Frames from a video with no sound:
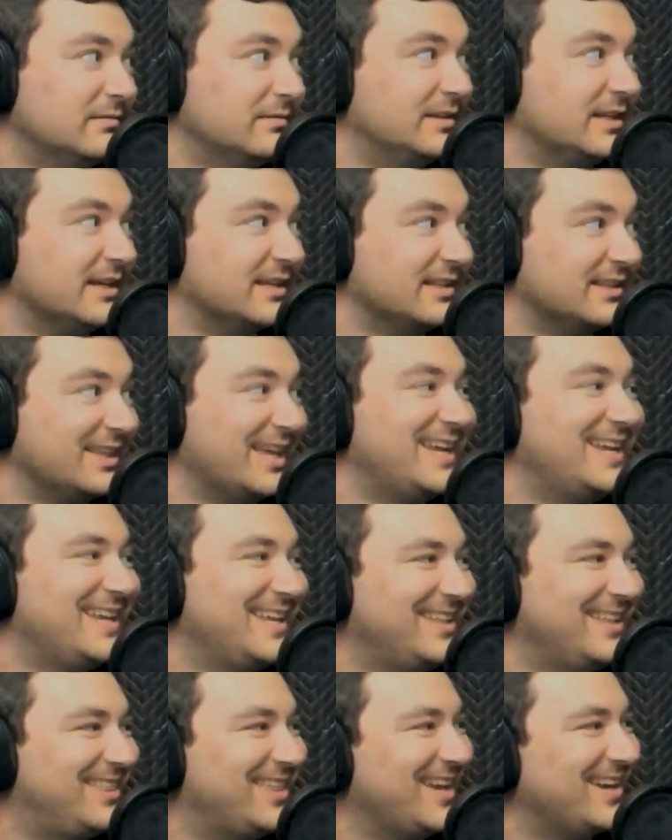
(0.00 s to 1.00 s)
They,
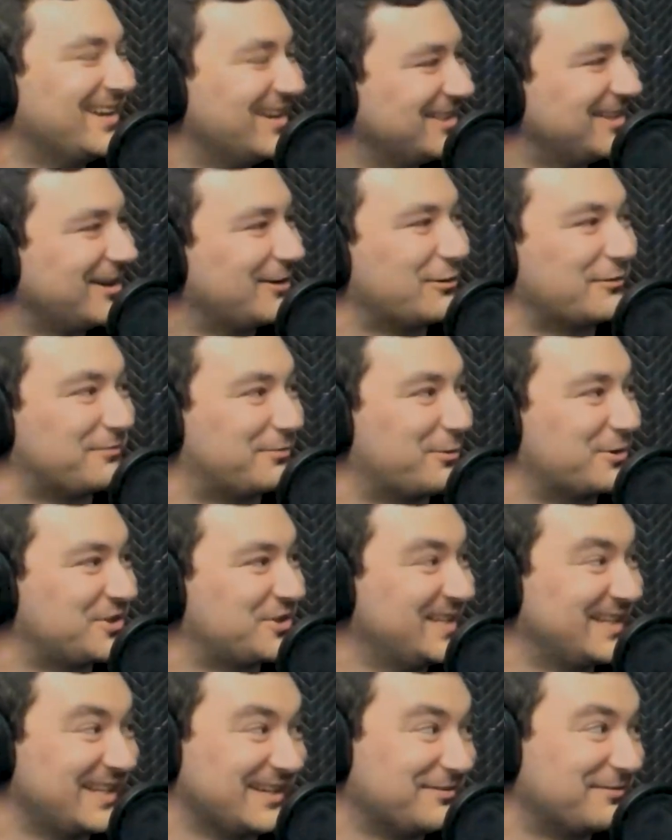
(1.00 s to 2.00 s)
they, they are
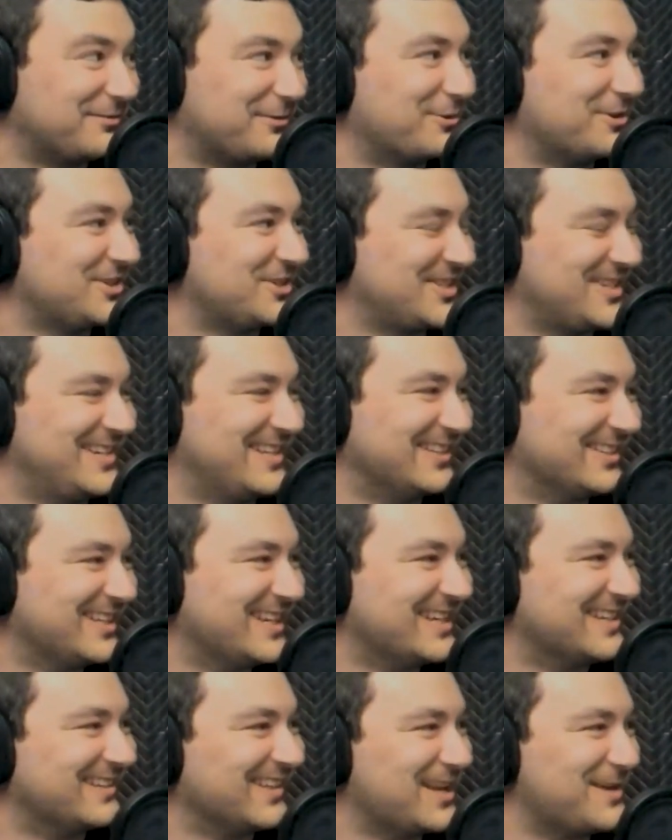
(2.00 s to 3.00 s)
unfortunate. They
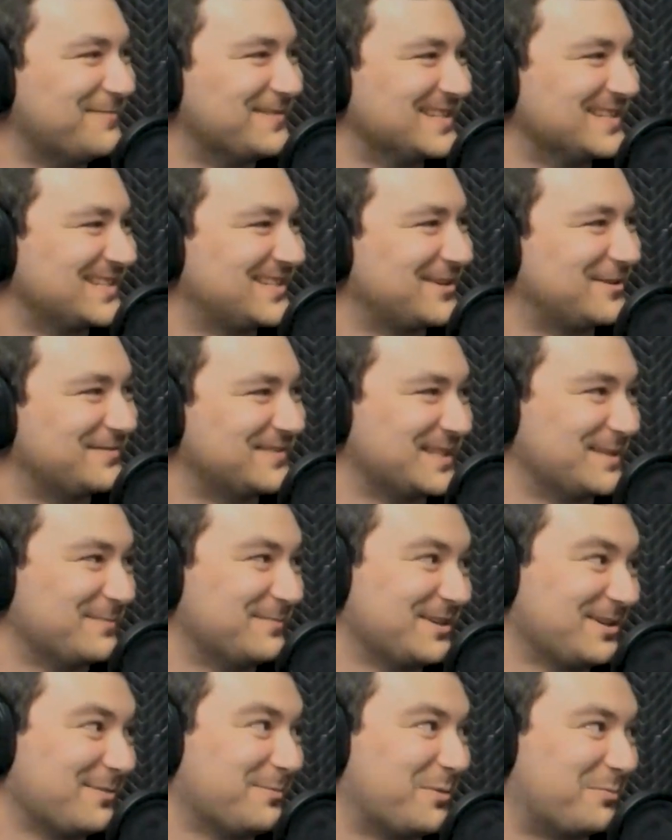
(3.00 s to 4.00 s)
unfortunately, in layman's terms, they
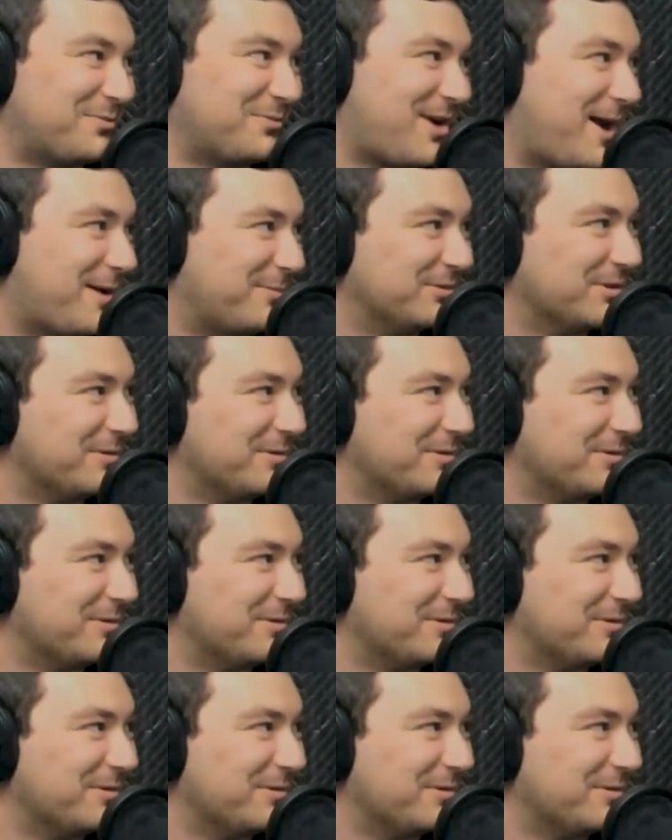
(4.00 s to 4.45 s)
become a problem.